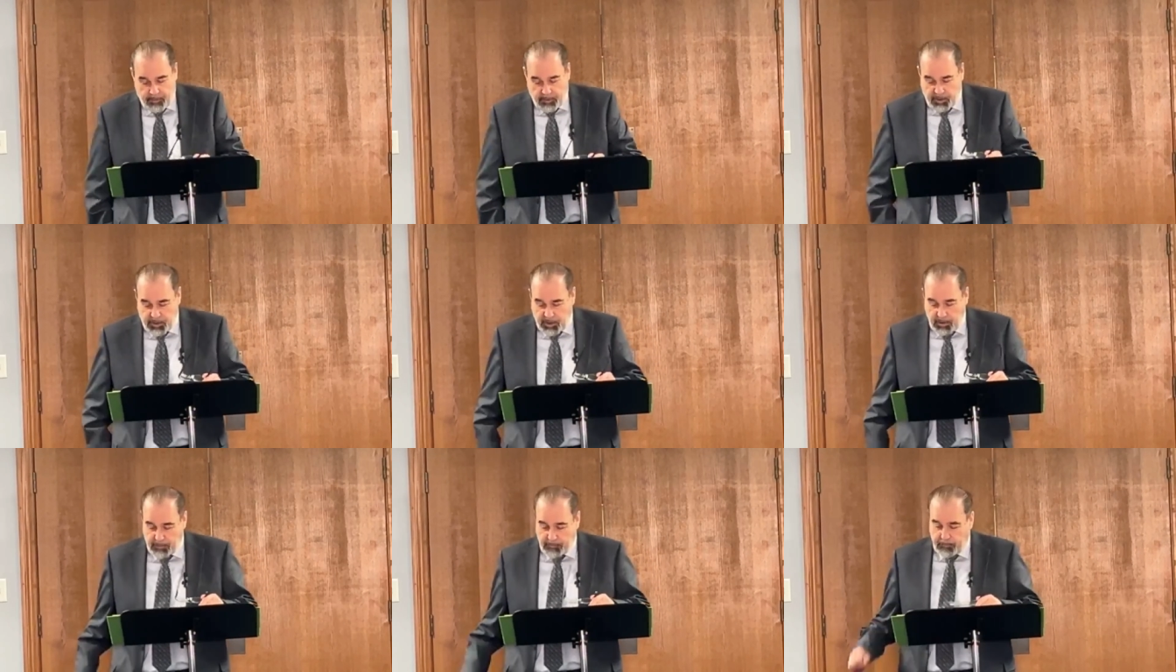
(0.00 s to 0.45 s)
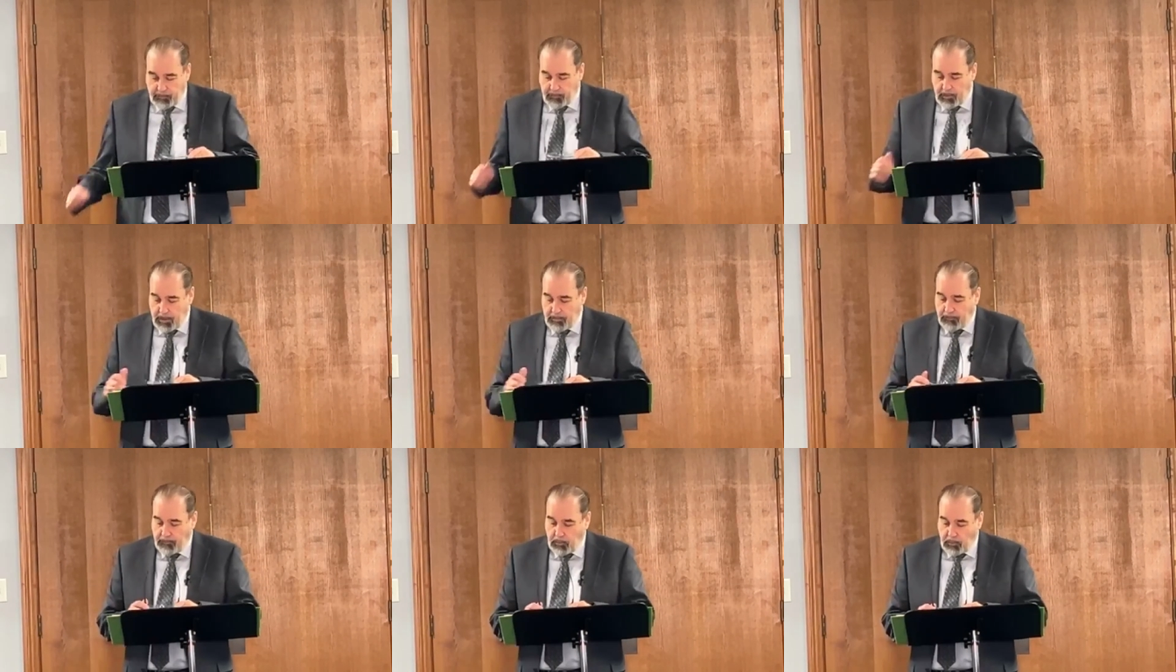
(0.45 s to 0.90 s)
verses
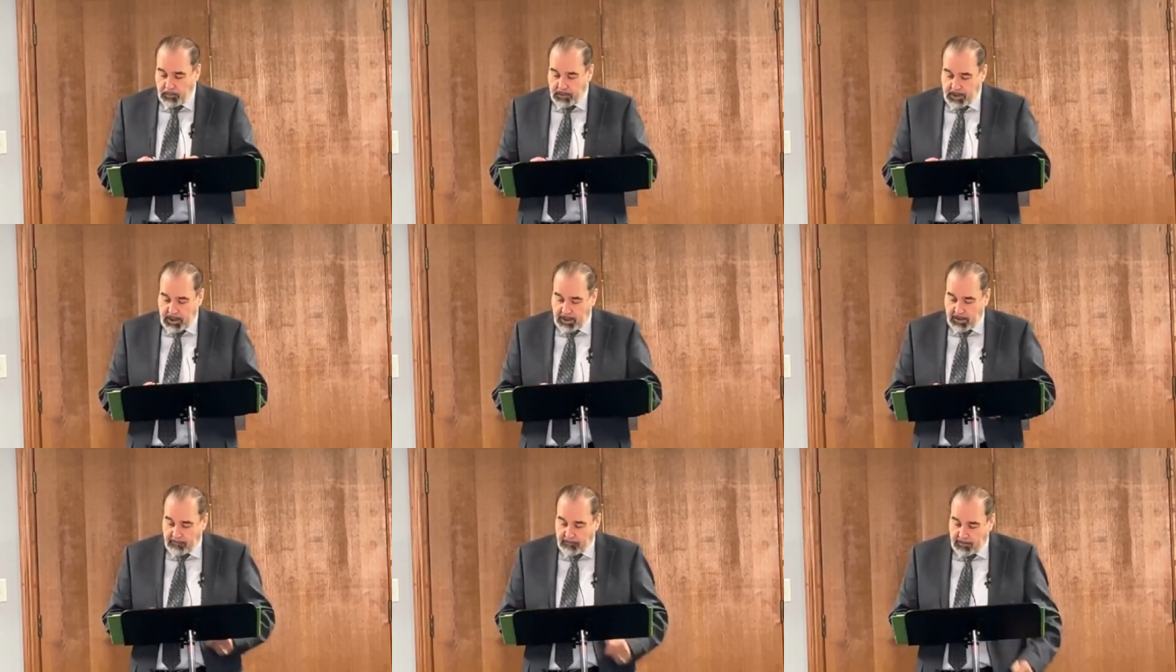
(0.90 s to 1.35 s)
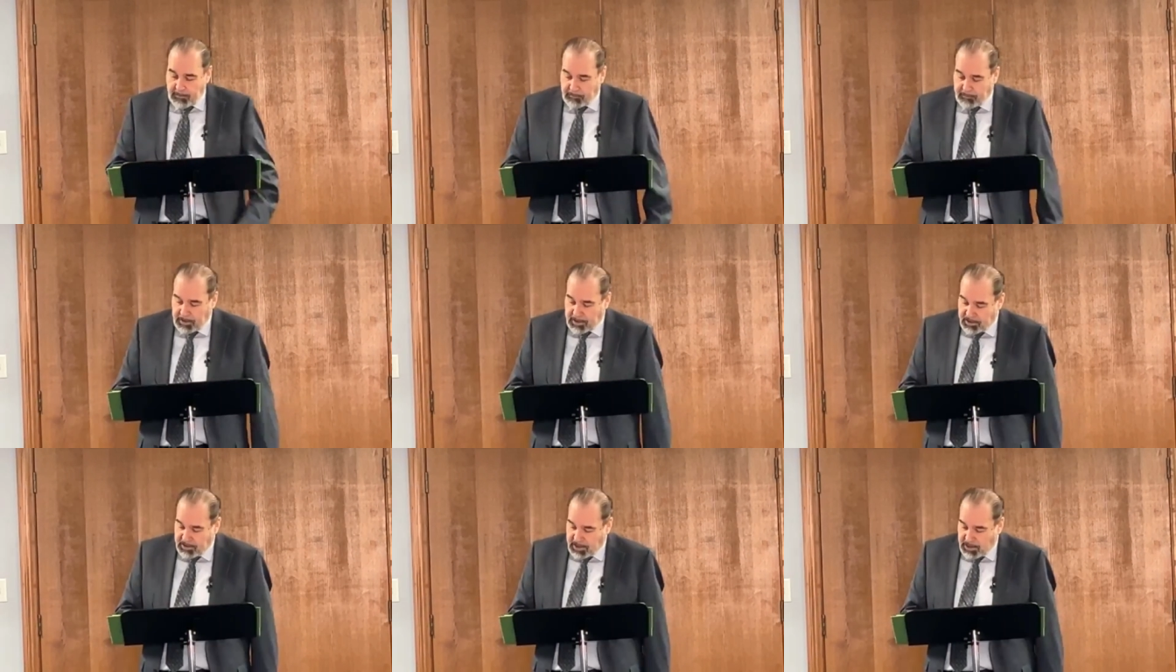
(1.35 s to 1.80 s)
14 and
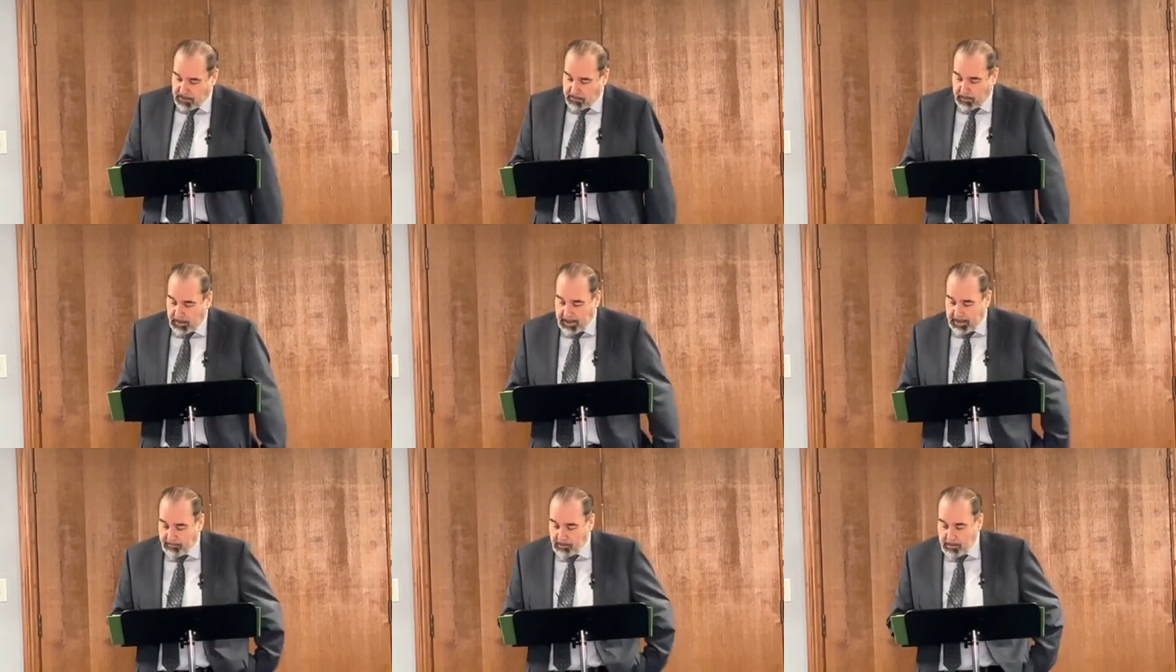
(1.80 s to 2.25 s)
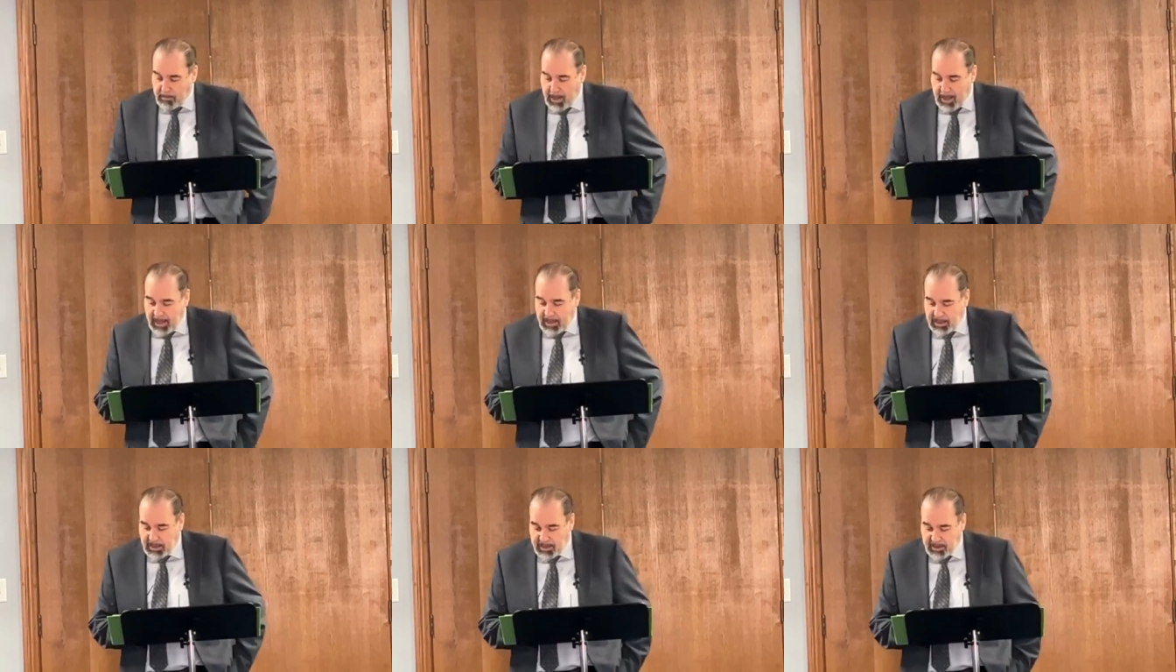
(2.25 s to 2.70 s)
15 says, But every
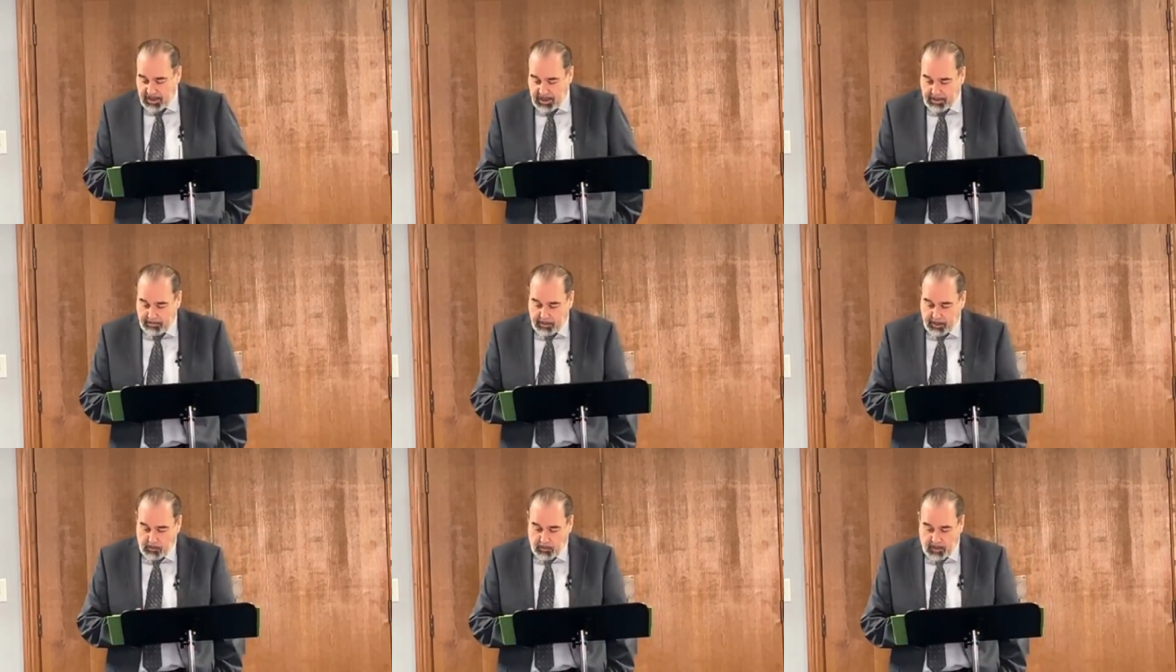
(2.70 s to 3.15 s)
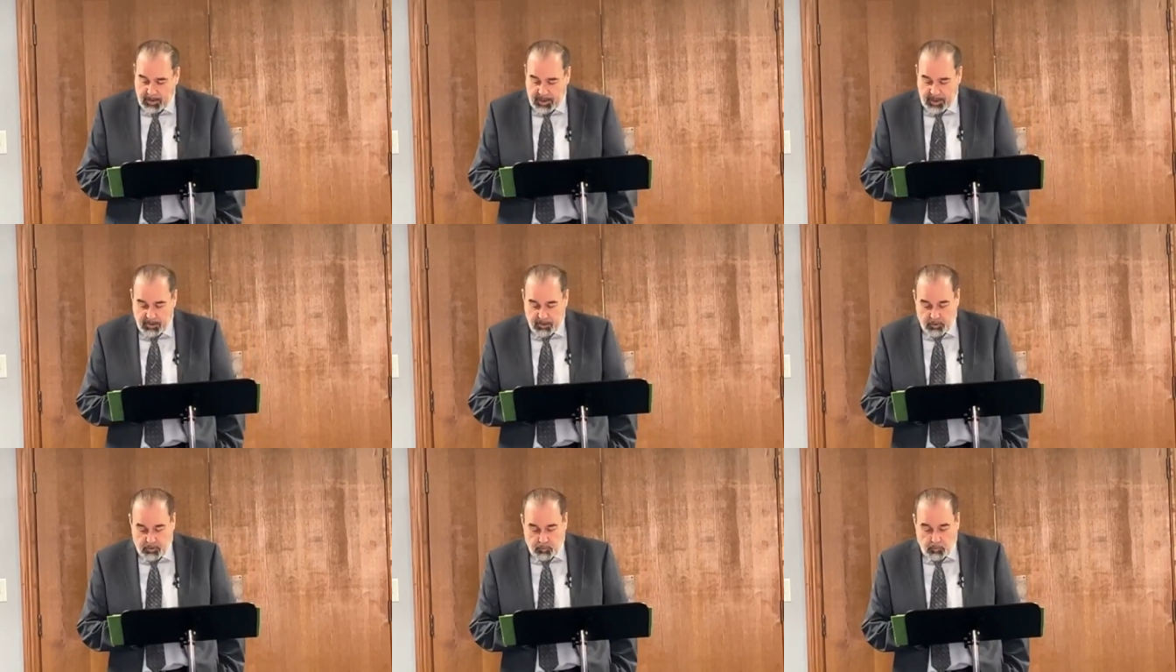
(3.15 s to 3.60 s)
man is tempted
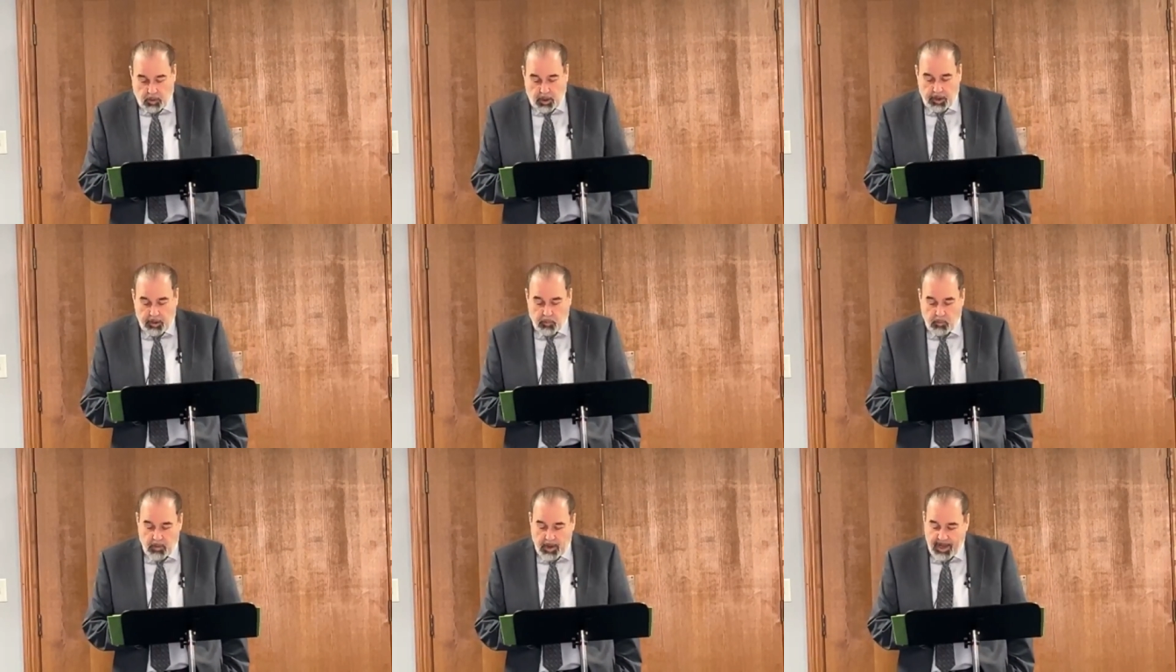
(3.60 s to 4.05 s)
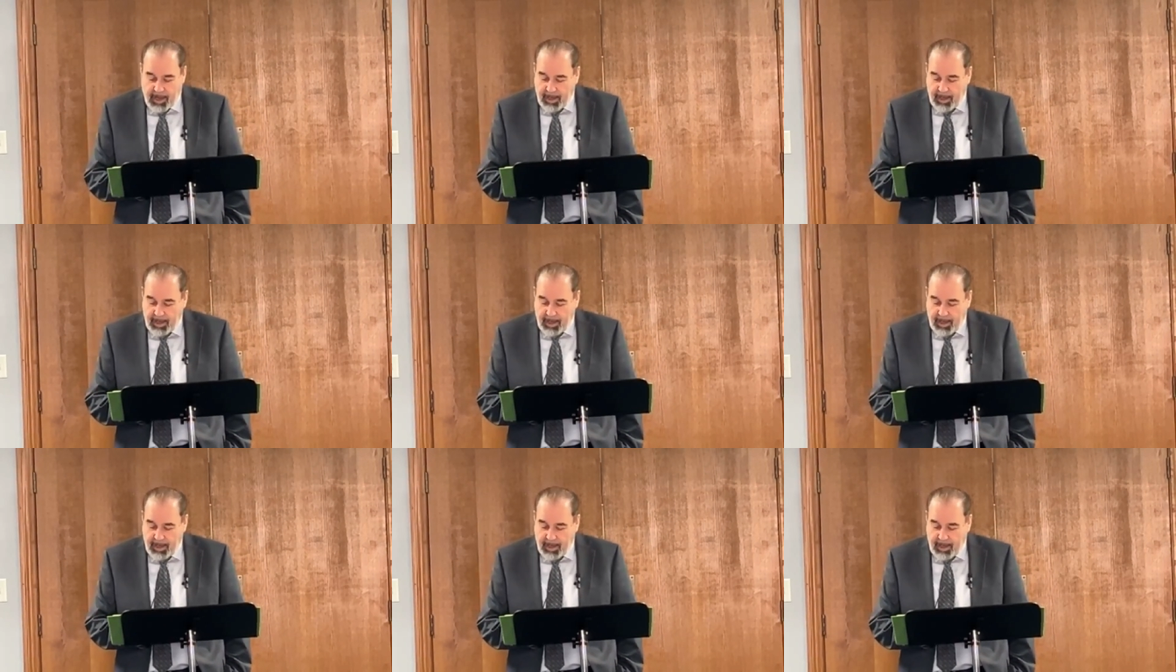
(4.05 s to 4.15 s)
when he is drawn